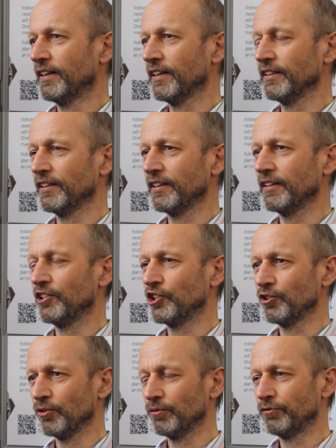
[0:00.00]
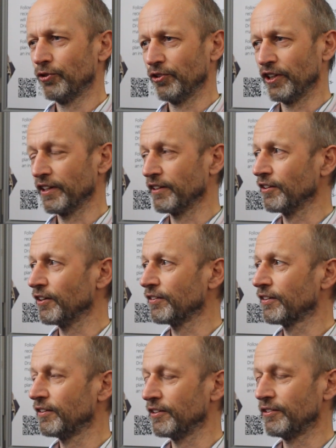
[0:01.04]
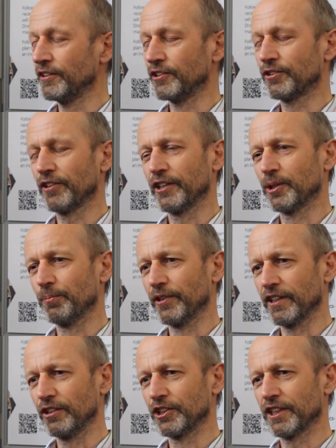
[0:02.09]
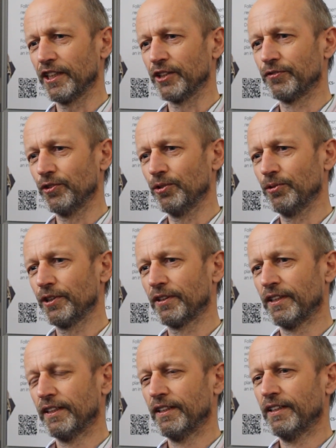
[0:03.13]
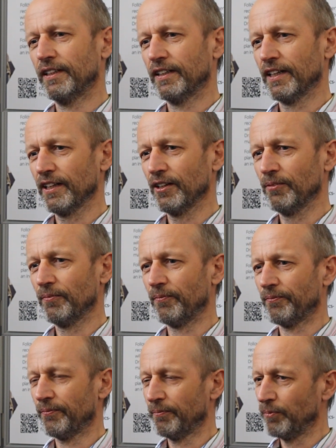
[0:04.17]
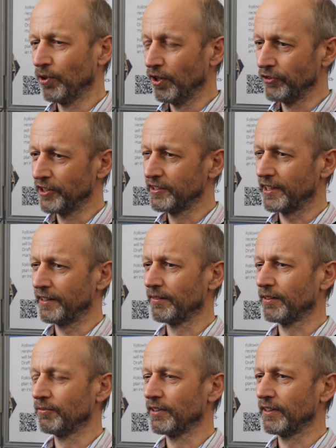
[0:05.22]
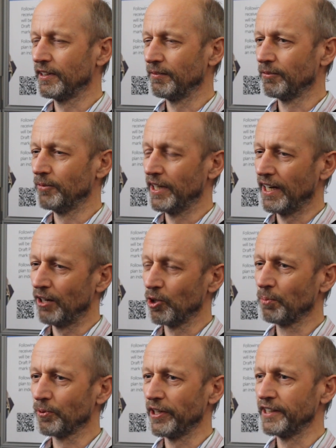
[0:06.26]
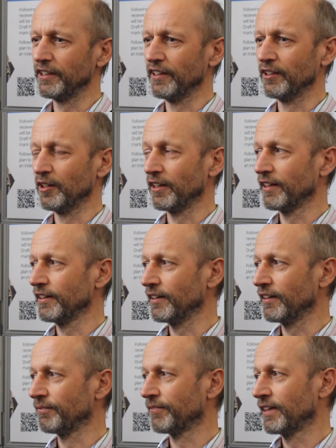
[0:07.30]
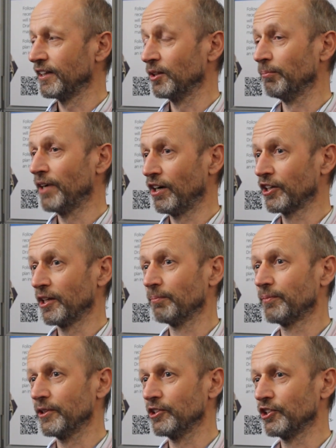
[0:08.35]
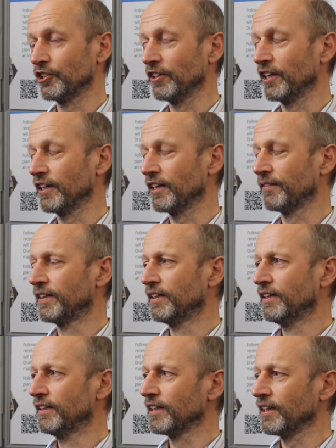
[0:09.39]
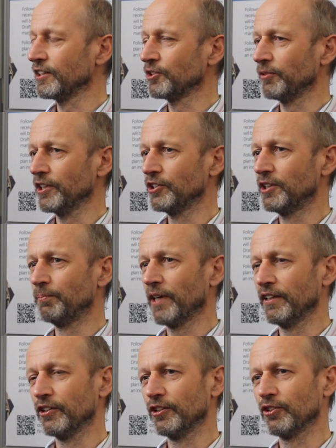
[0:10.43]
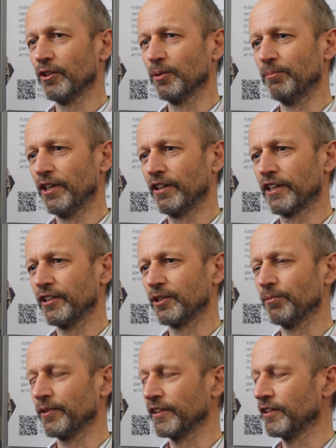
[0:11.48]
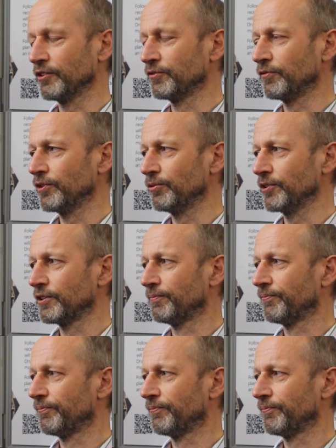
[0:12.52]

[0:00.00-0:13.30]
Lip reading: and the additional funding that is trying to bring those sites forward. But obviously we are operating in a market position here. So it is dependent on the market to bring those forward.